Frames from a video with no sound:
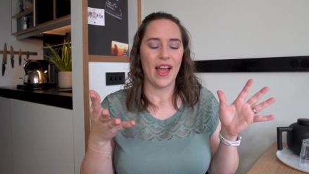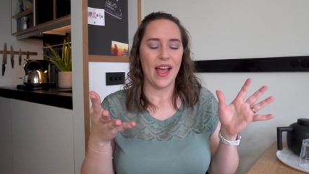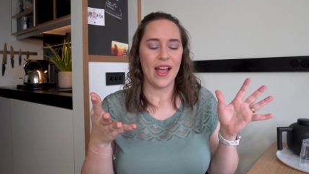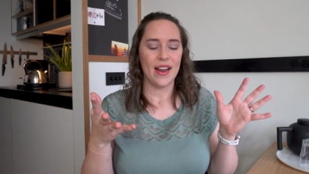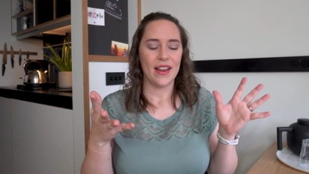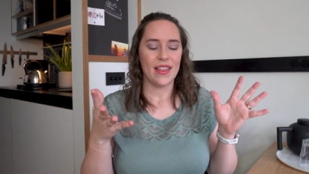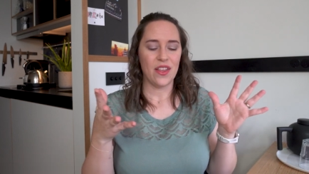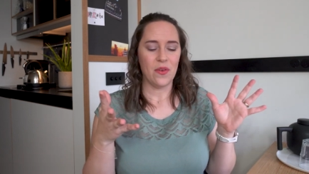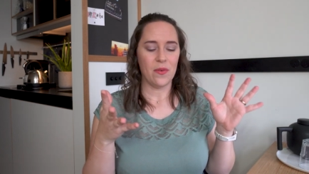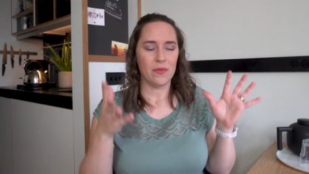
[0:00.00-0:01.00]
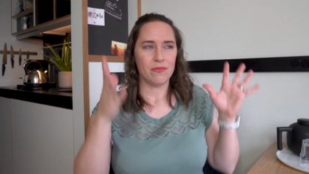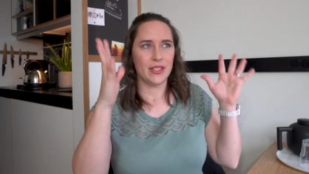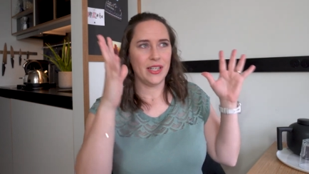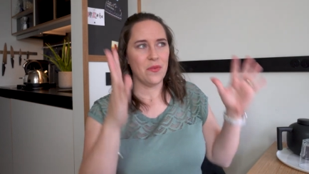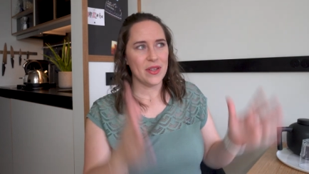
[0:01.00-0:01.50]
and then you
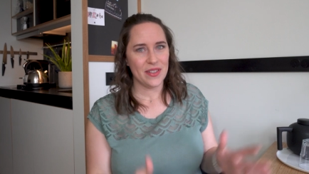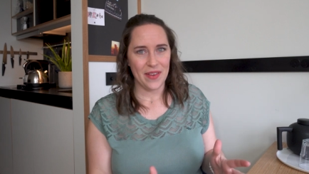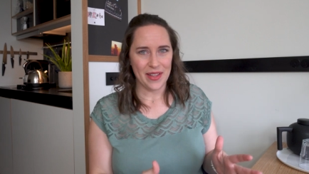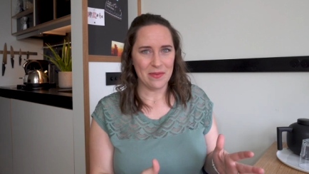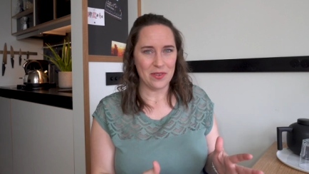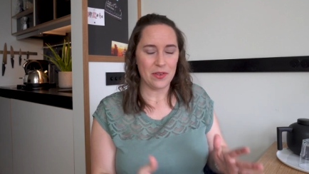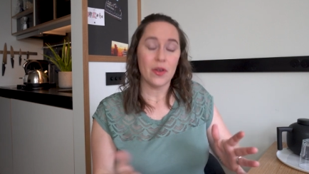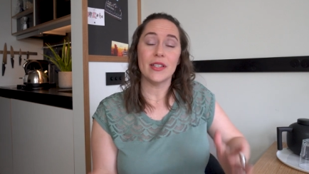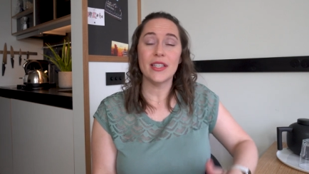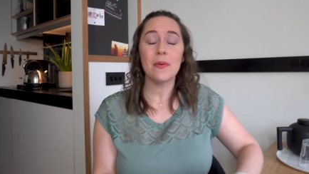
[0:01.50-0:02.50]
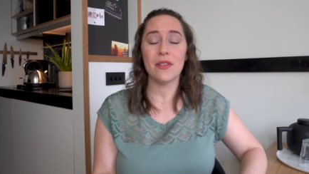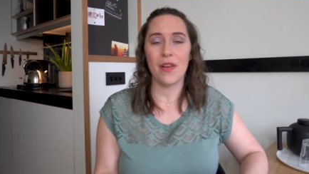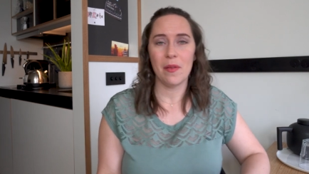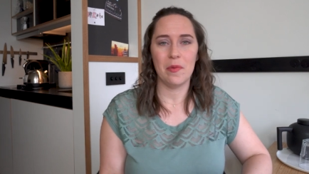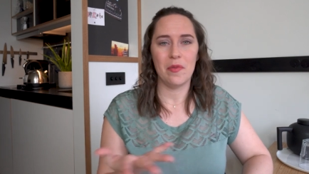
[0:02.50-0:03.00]
see what's available. You can see what's
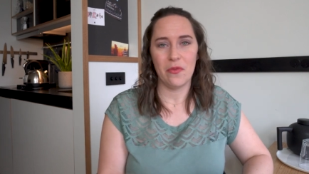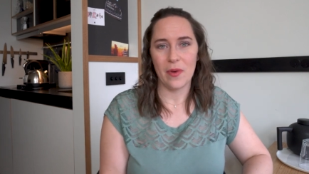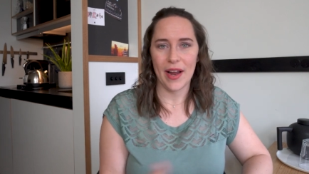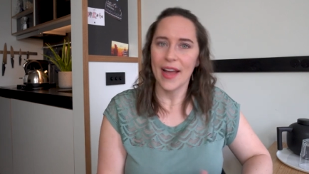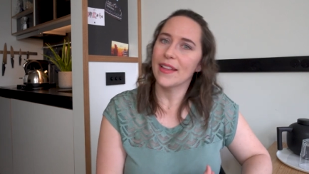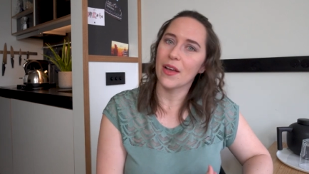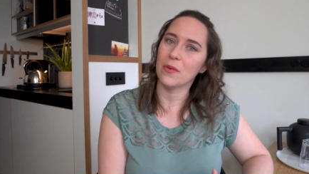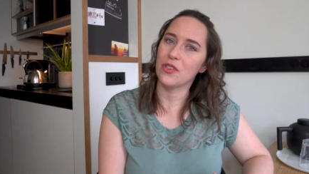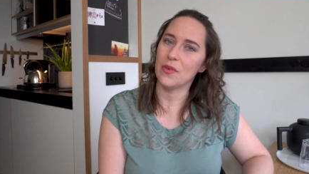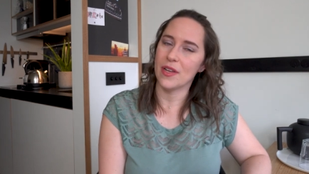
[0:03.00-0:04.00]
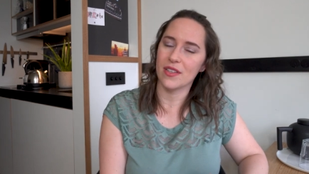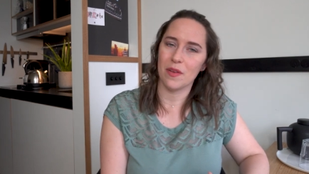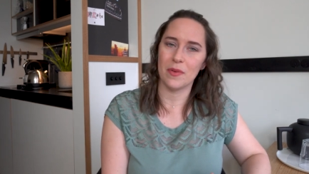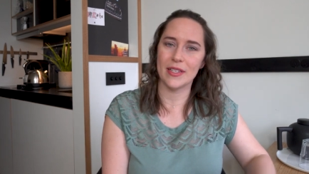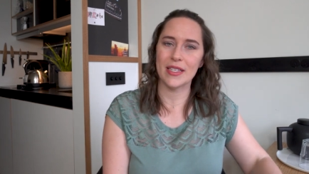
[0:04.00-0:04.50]
available beforehand, like which hotels
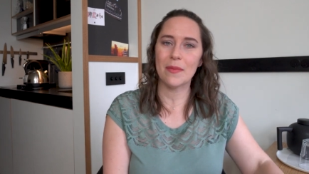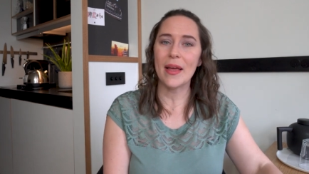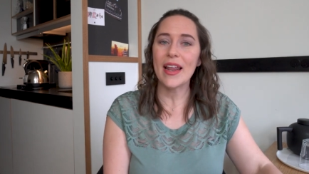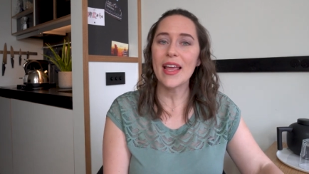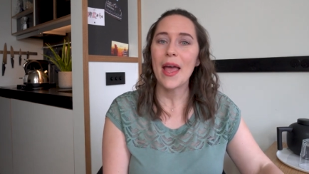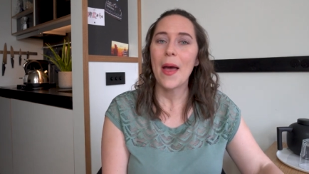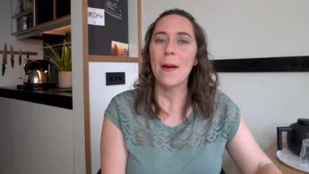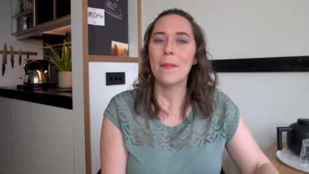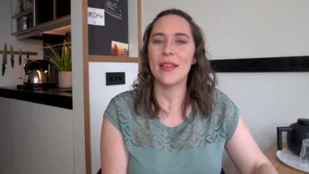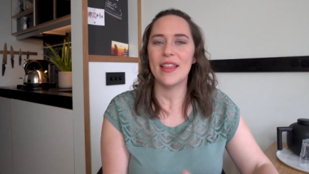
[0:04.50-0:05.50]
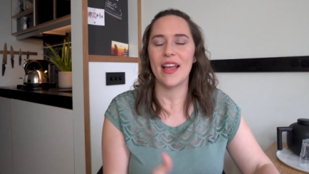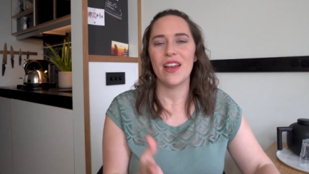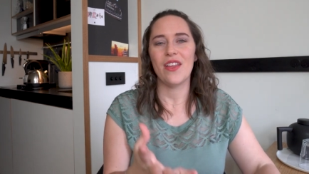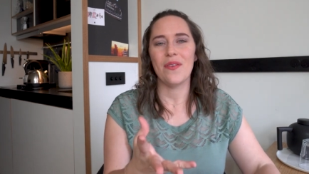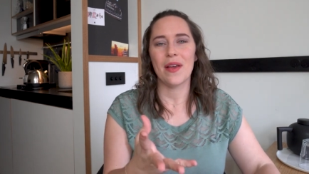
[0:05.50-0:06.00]
are participating, but
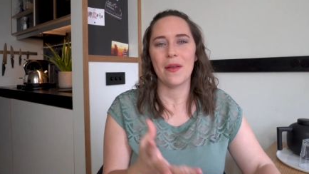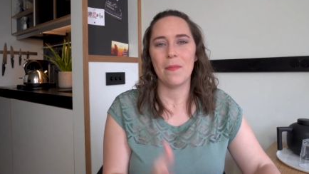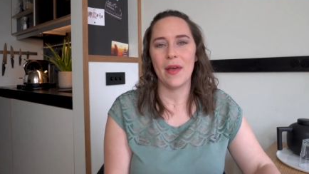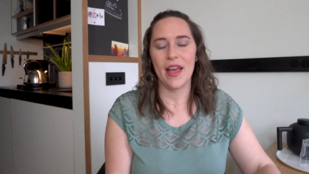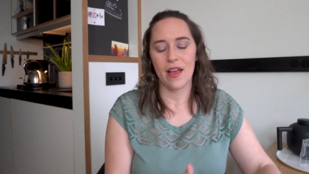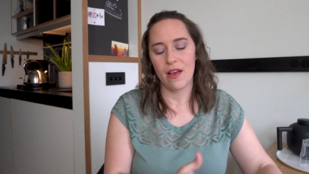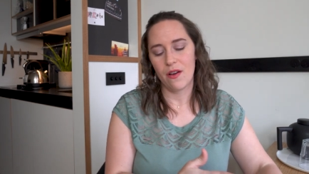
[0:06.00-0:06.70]
then you can pick